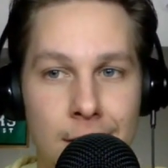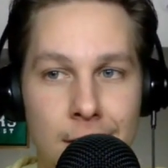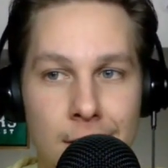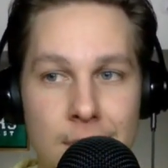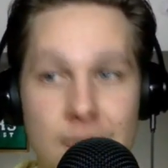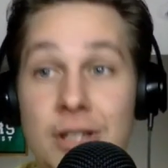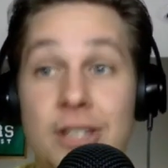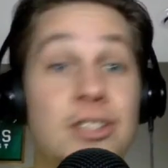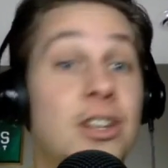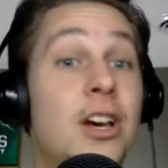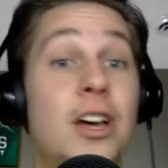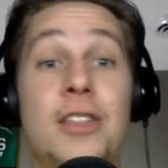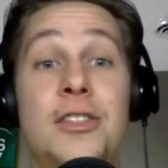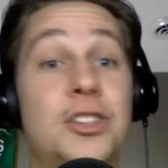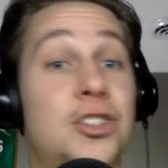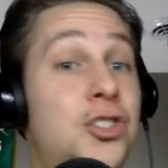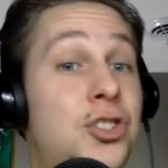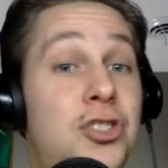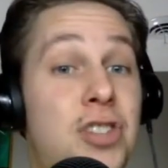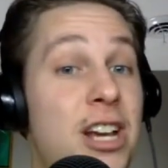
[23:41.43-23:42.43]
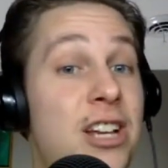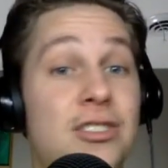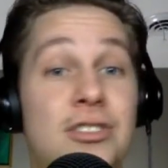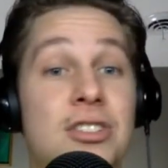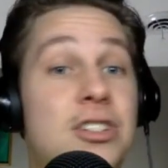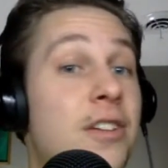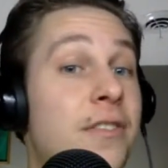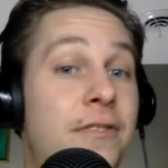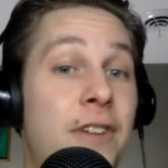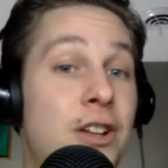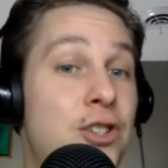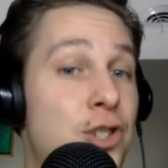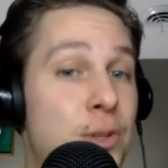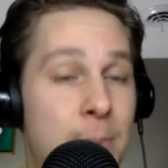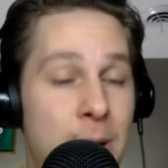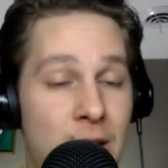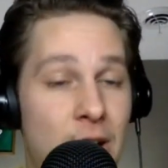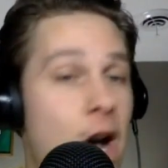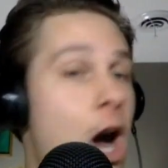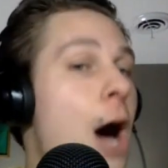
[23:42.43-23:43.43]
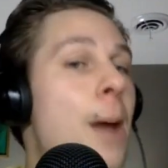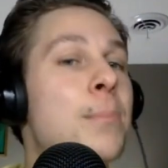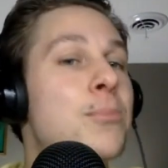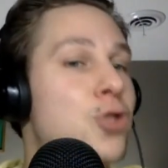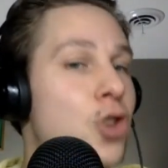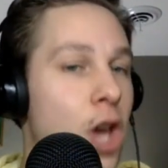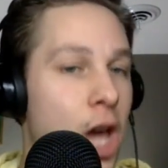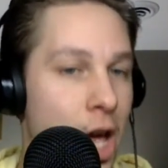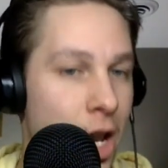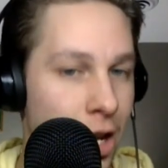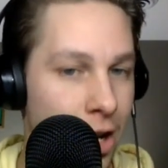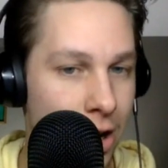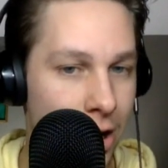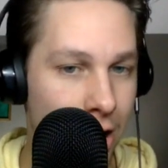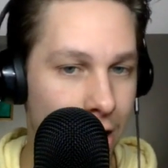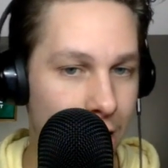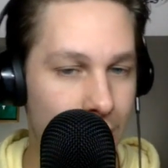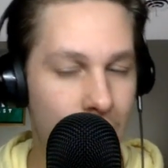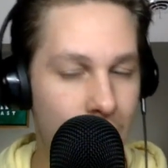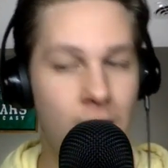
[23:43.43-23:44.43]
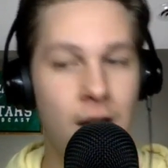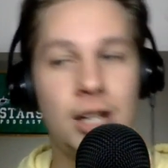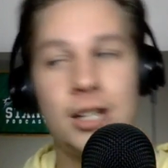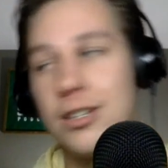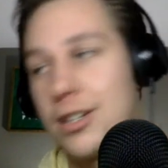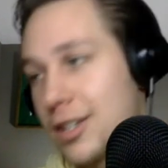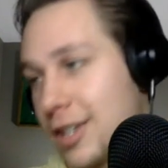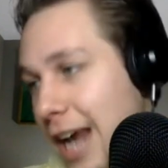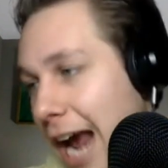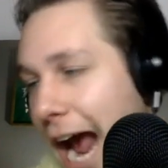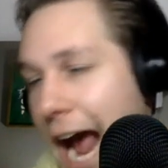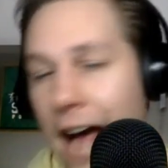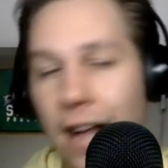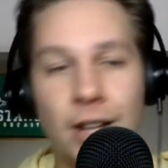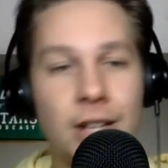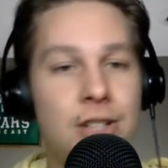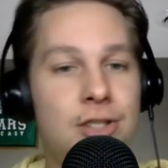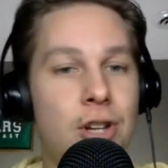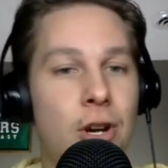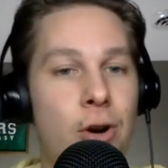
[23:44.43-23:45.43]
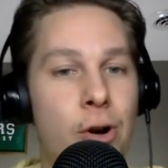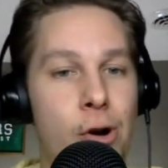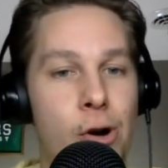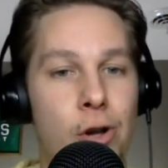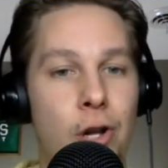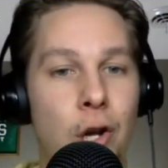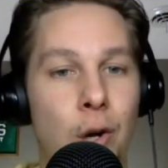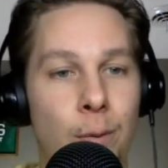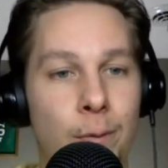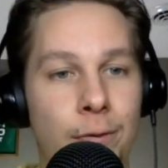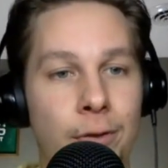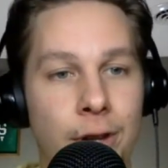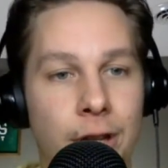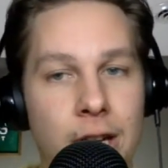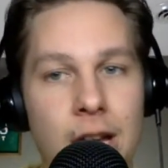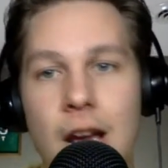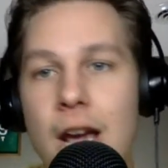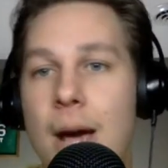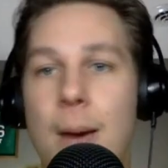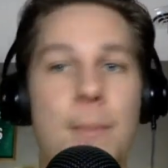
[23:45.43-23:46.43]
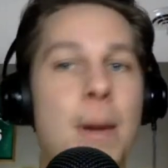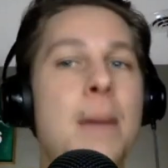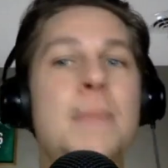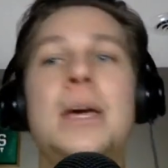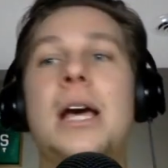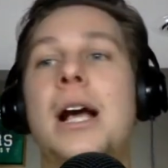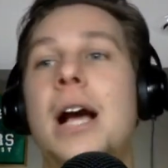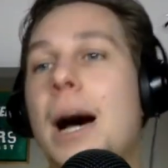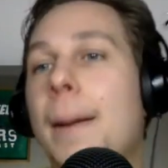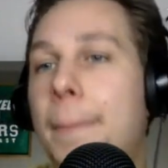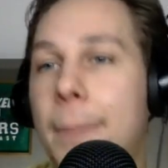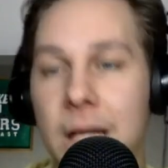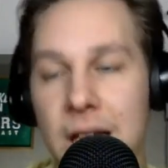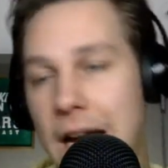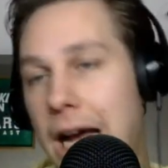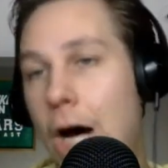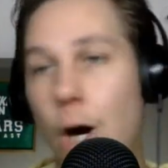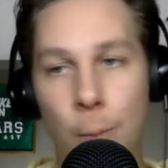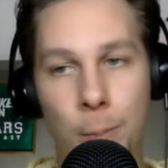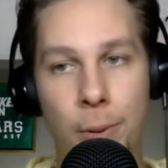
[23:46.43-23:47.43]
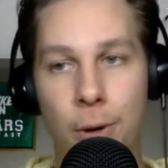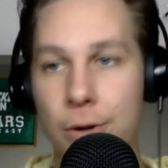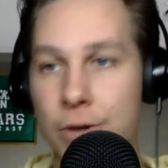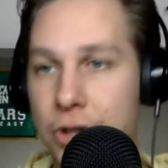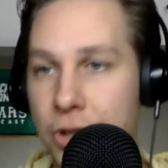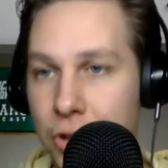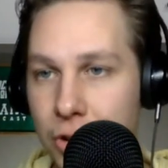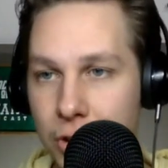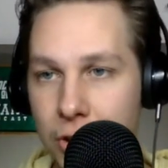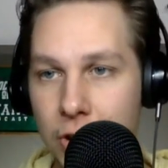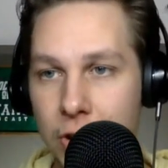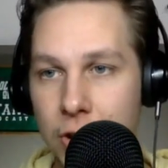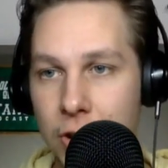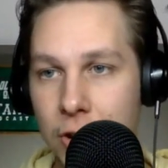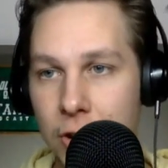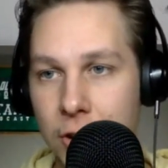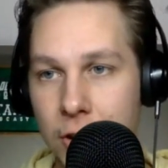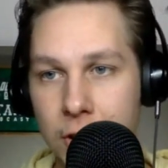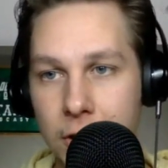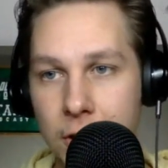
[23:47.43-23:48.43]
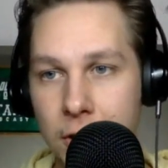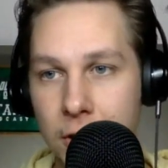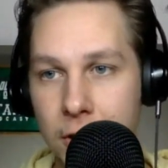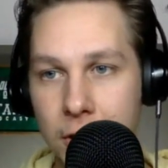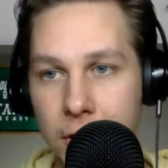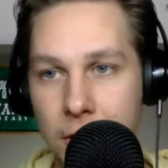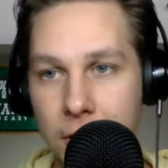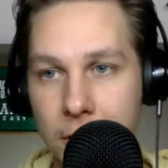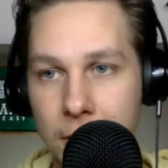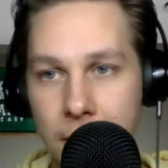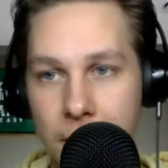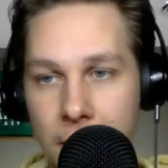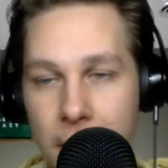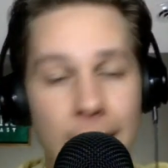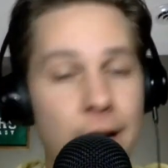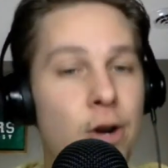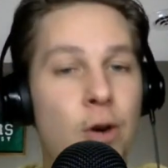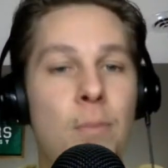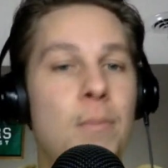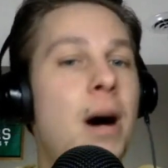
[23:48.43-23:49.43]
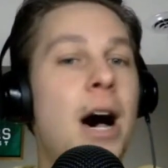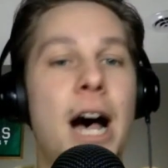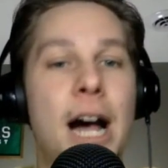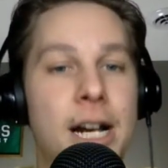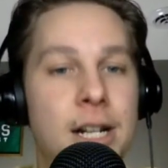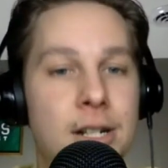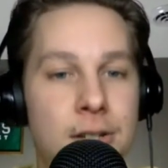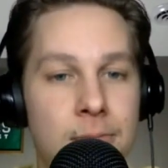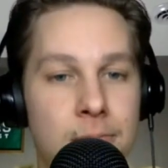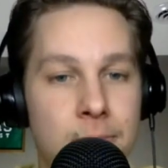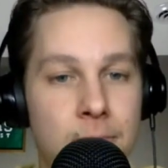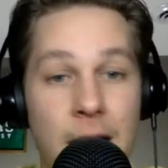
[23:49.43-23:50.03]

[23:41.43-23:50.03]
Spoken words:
The sixth defenseman comes in, tallies a goal, hopefully. Maybe a couple of helpers. I don't mind.